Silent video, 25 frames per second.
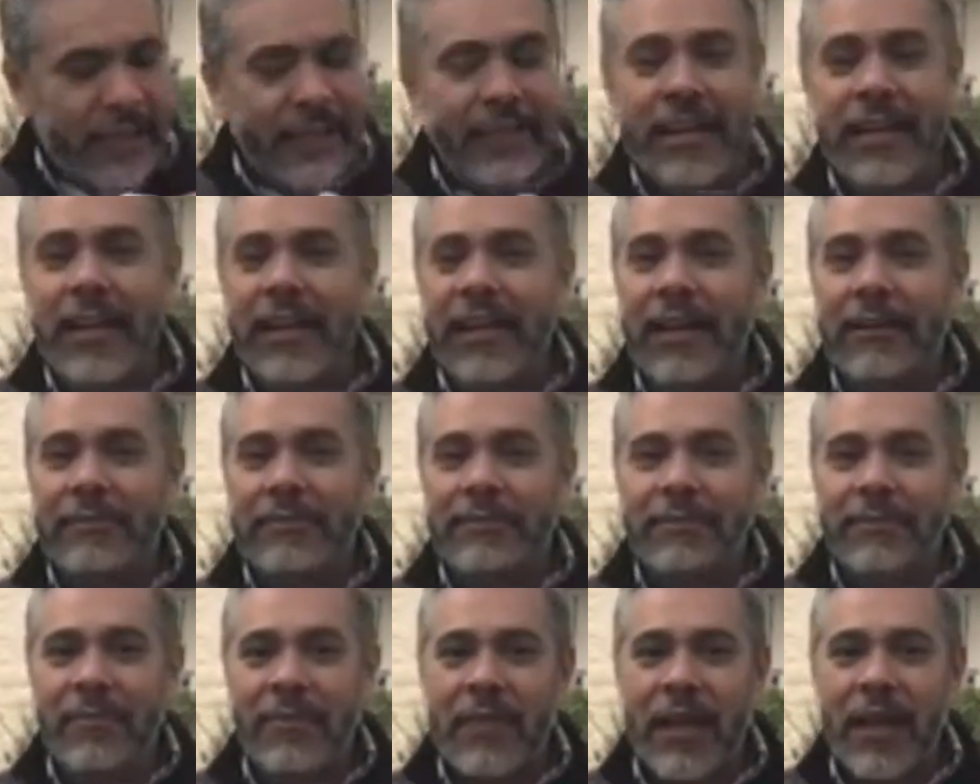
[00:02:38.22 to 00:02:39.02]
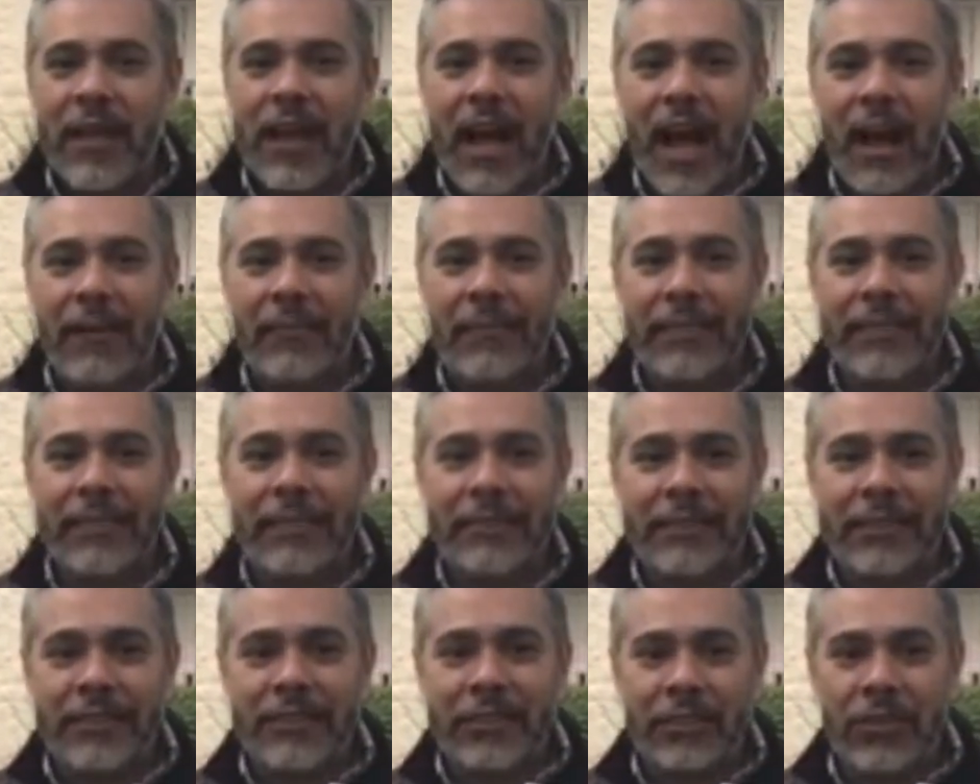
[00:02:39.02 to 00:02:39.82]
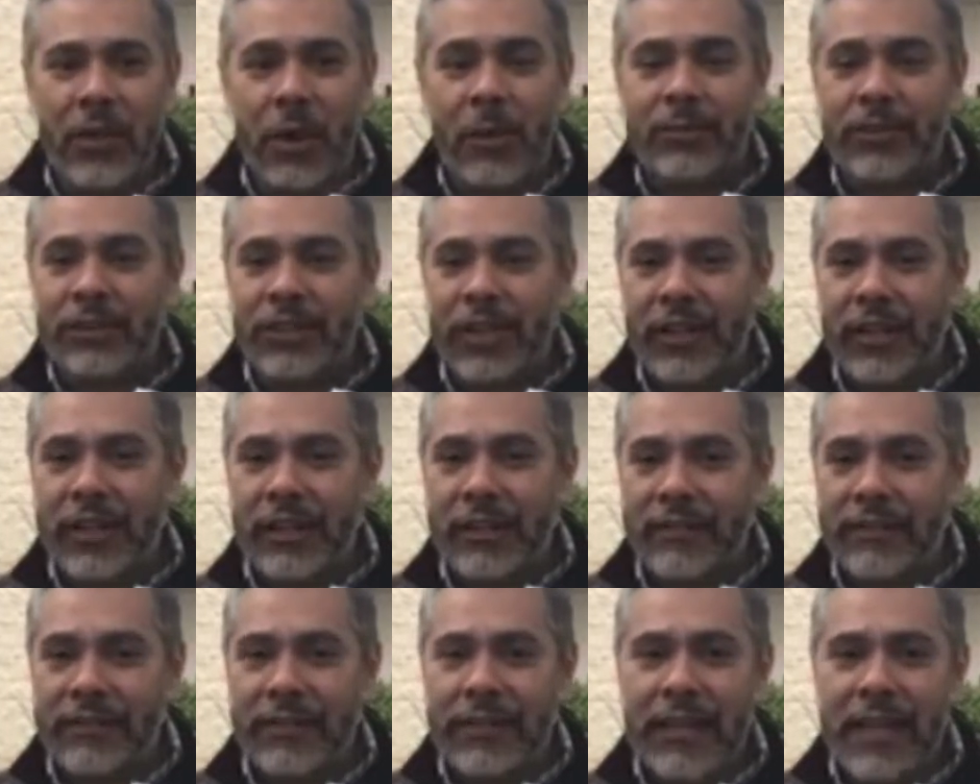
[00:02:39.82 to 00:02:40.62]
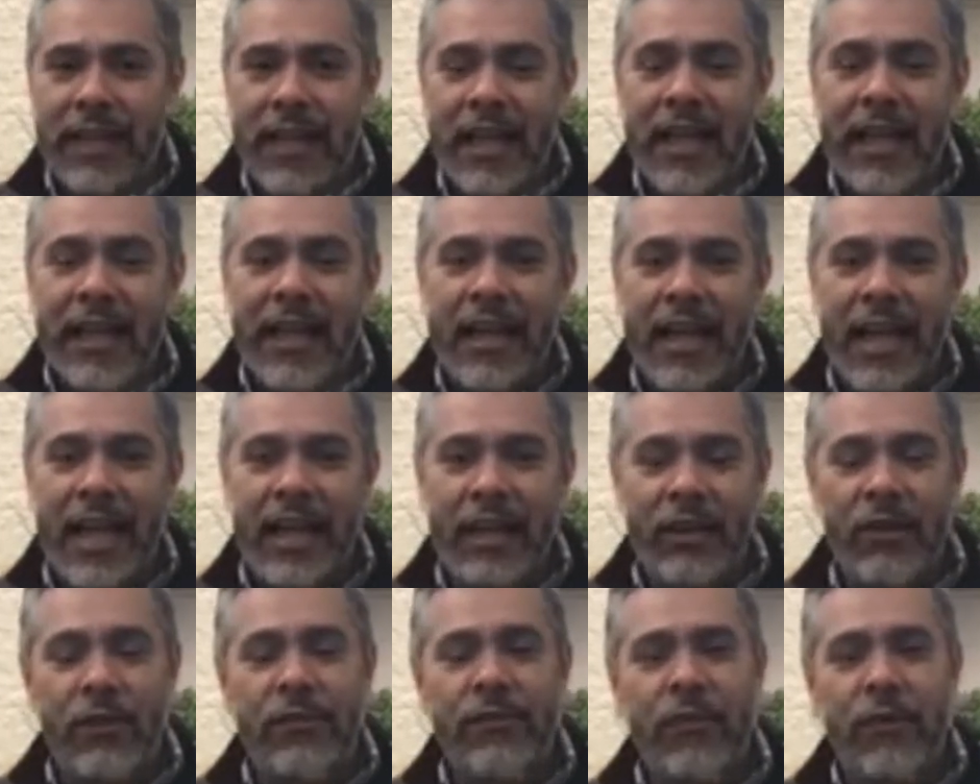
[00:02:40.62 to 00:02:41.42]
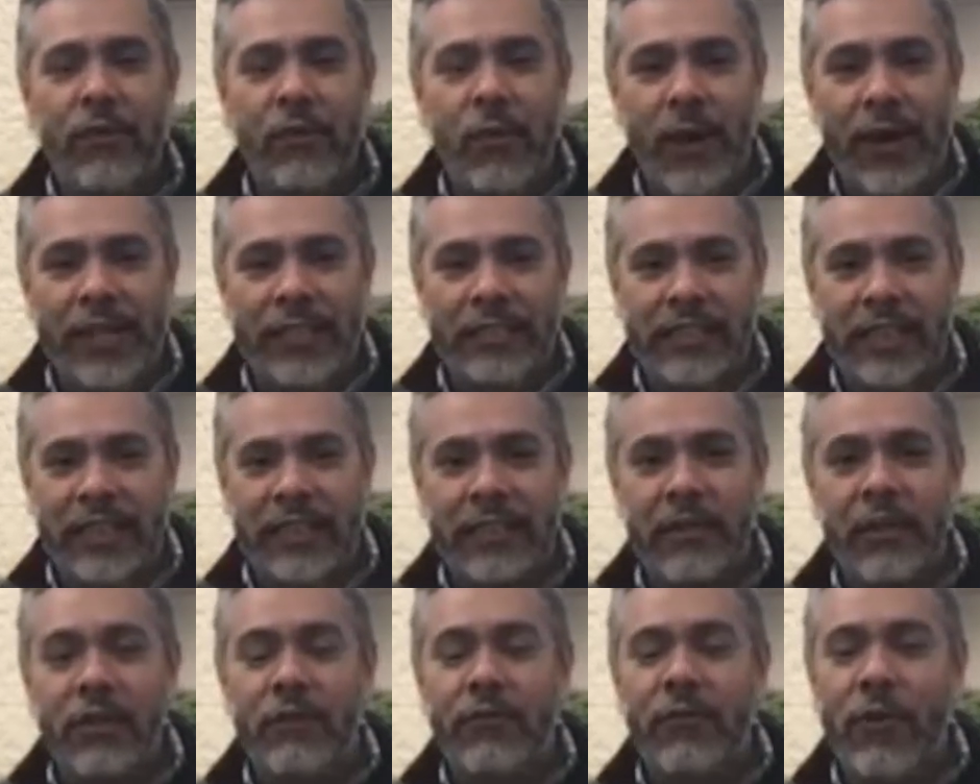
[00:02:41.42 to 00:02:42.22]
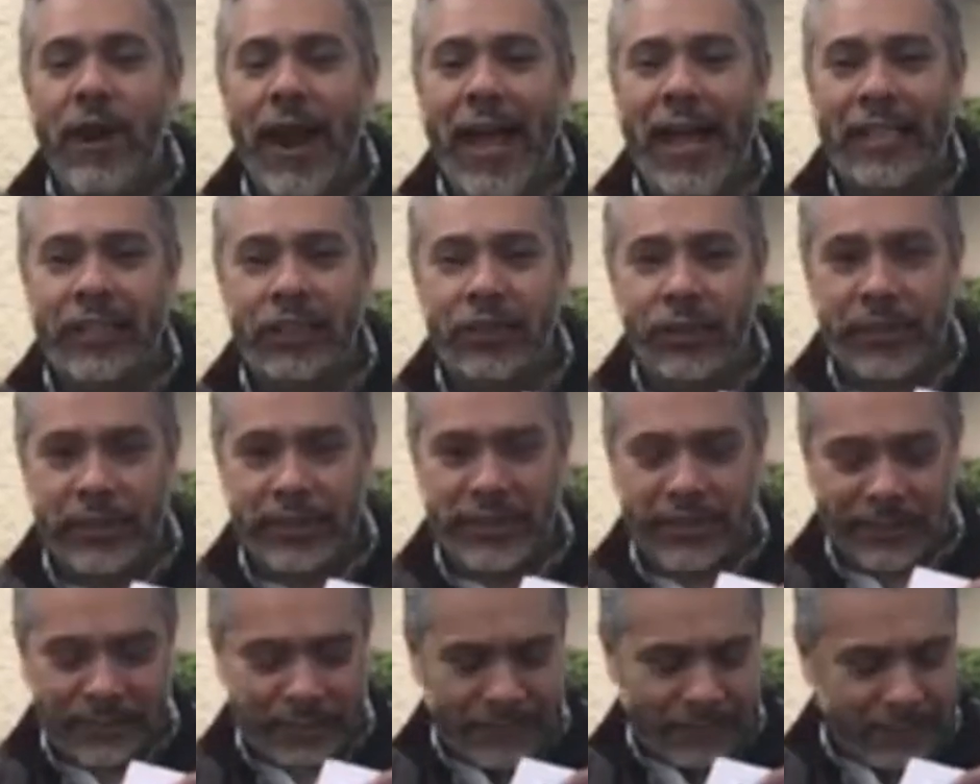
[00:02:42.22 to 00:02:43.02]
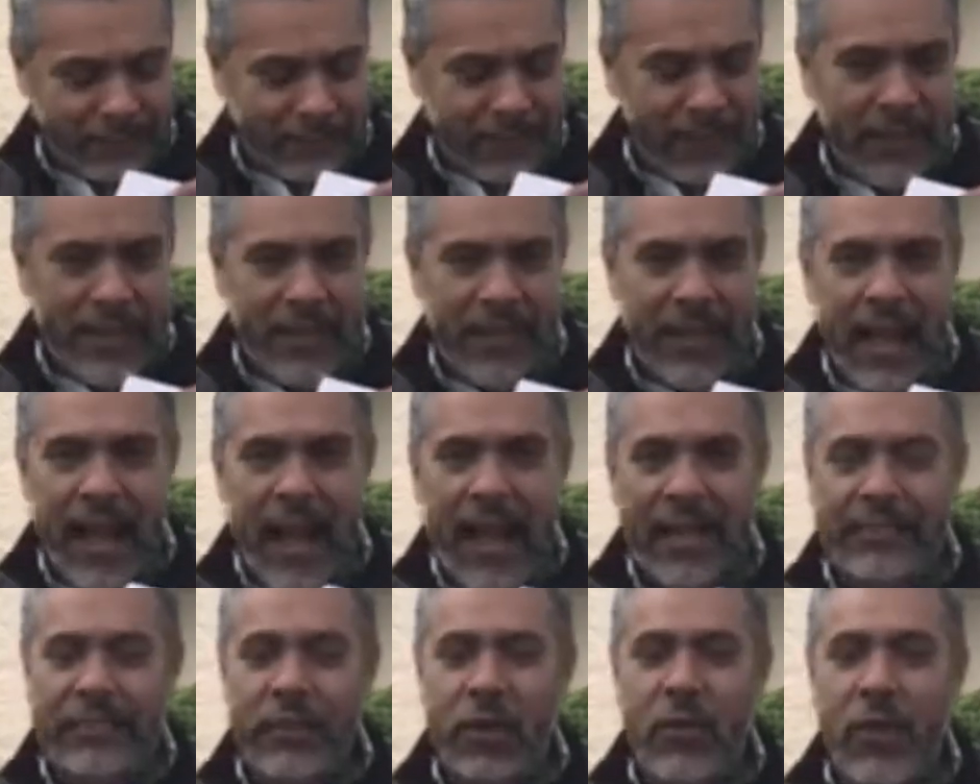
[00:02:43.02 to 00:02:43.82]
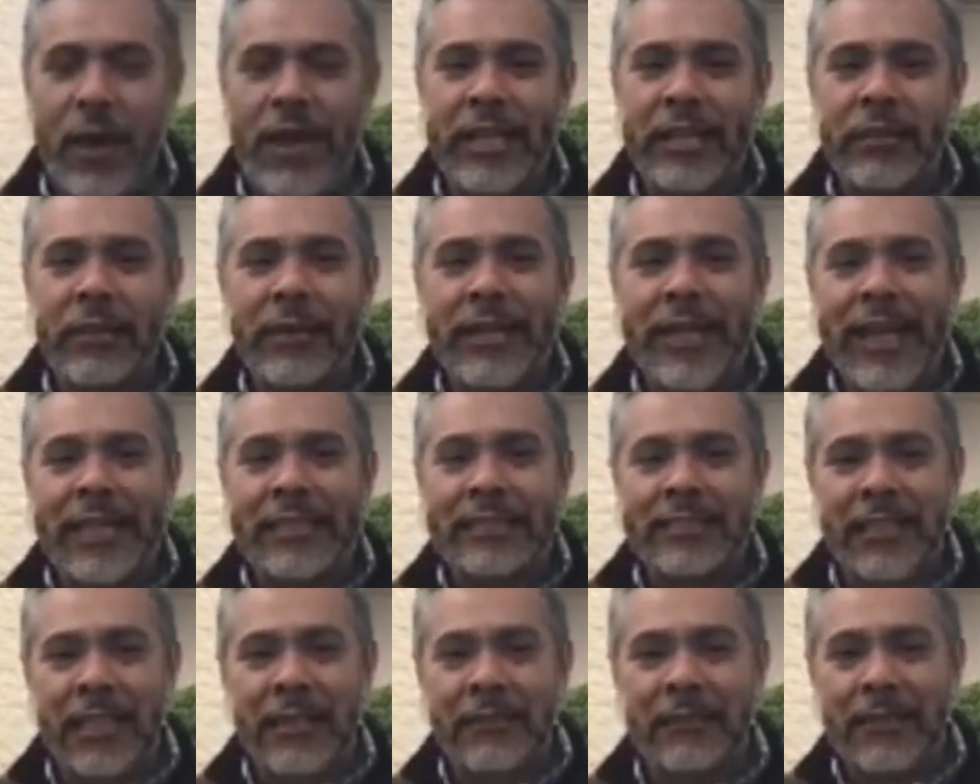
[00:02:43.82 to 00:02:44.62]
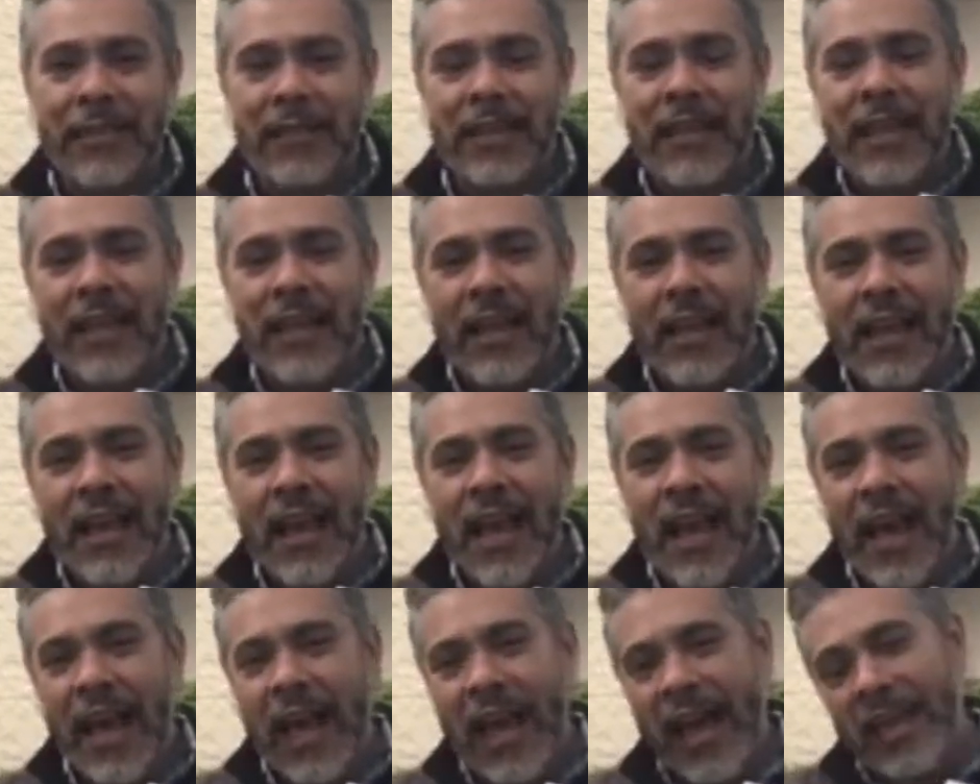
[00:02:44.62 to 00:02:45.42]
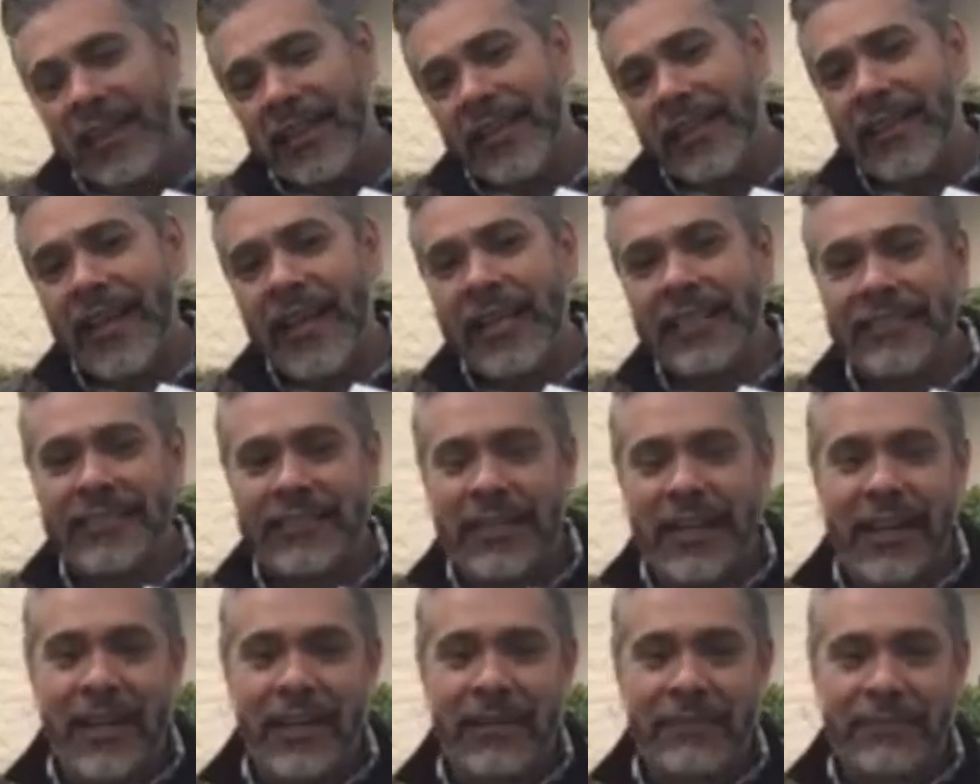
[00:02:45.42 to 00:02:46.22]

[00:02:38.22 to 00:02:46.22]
their abilities to observe and look for questions and look for answers as a way to engage them and the next